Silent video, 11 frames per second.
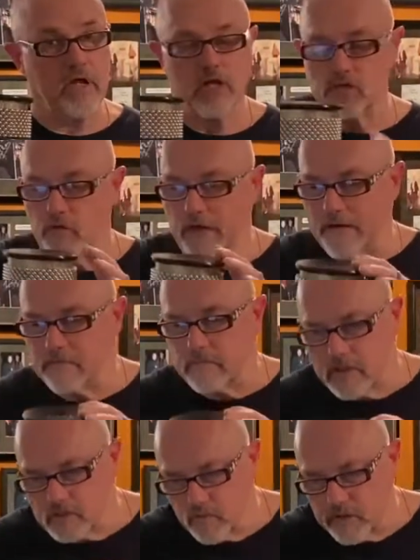So that
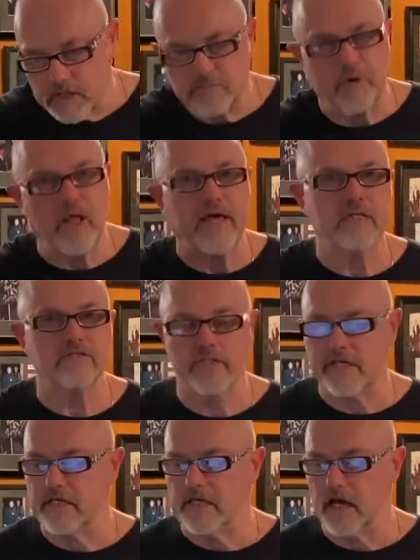explains
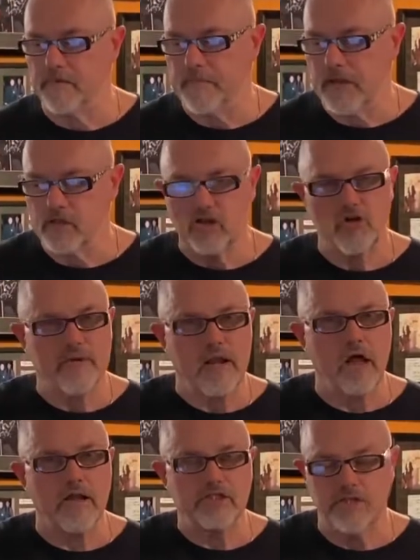the
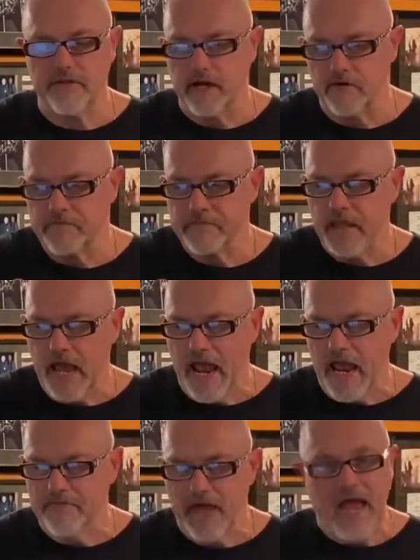terminology there.
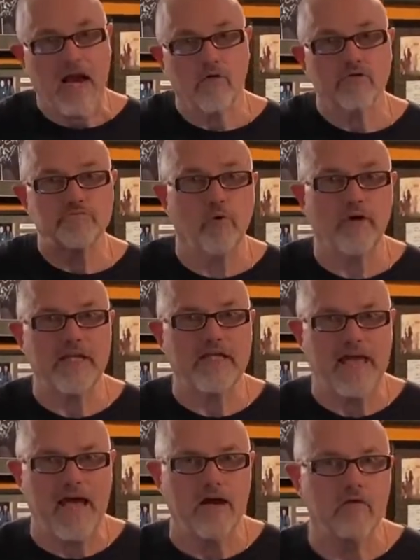And the arrows pointing
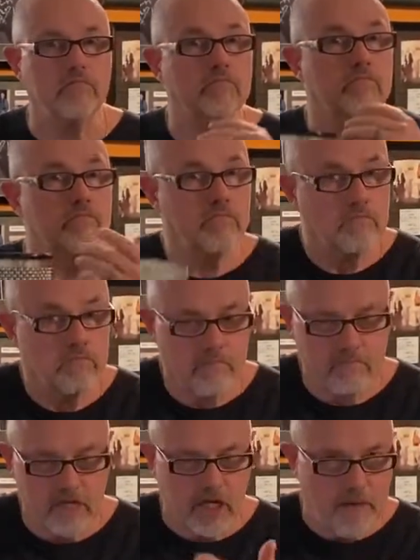down,
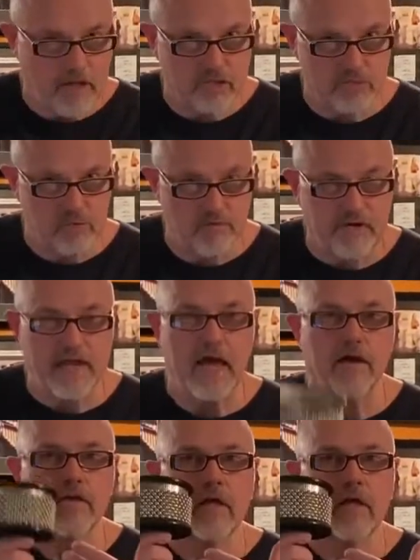the cabasa is moving down,